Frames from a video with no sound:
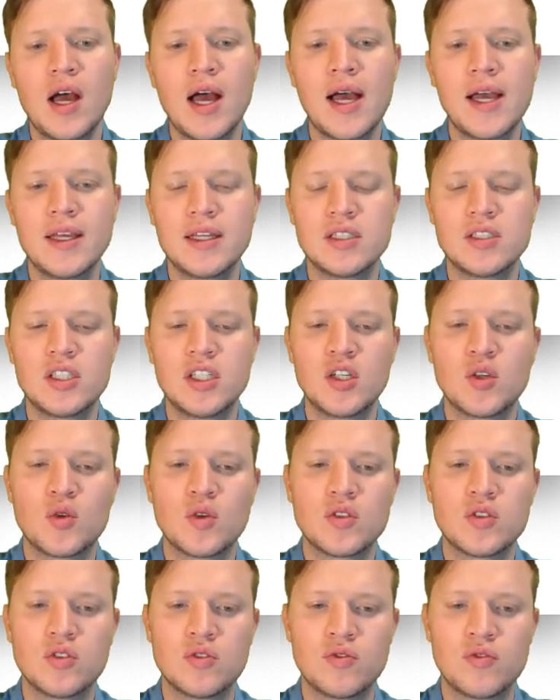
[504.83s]
I is
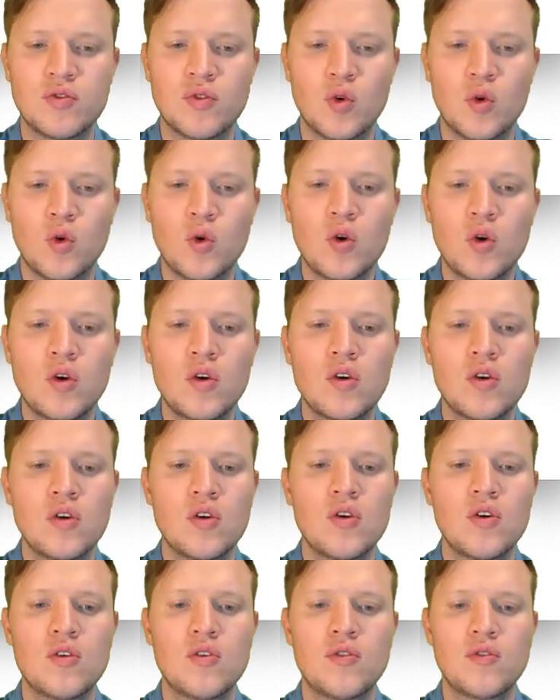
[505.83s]
equal to 4,
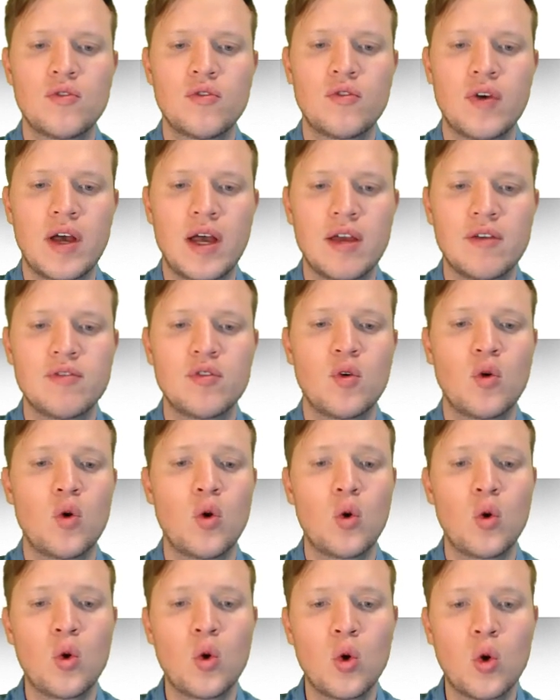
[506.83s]
5,
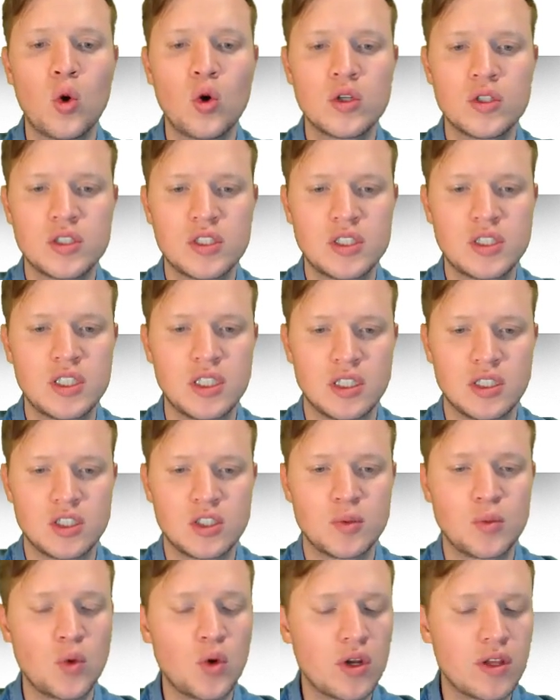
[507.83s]
or
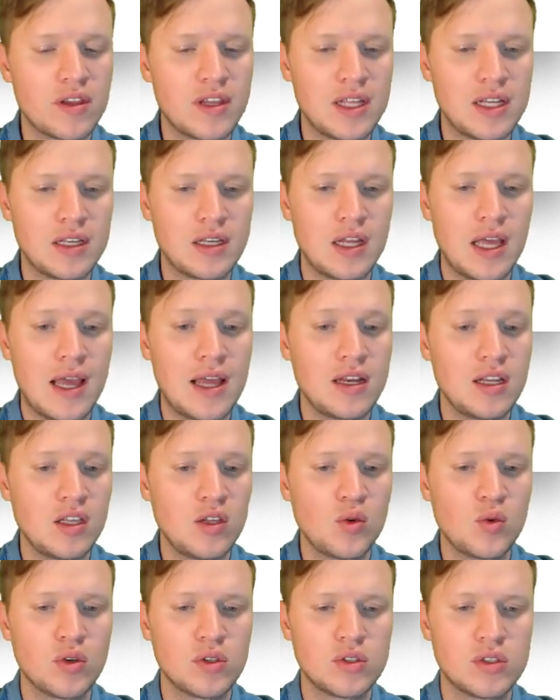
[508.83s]
6, smaller than and
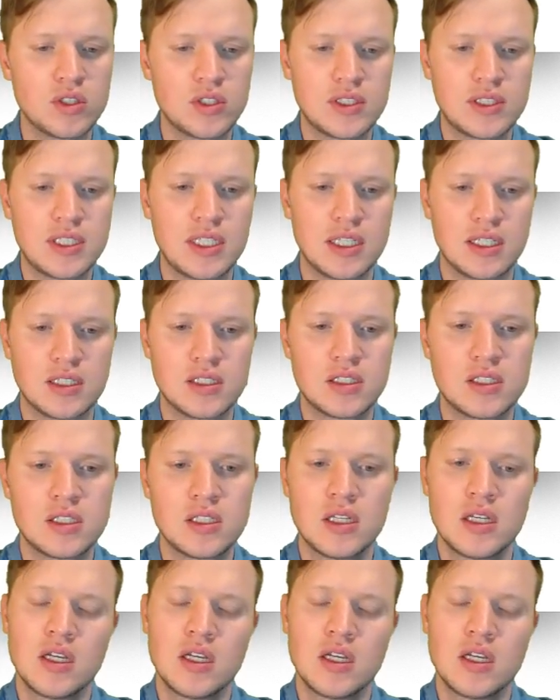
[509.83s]
equal to 6,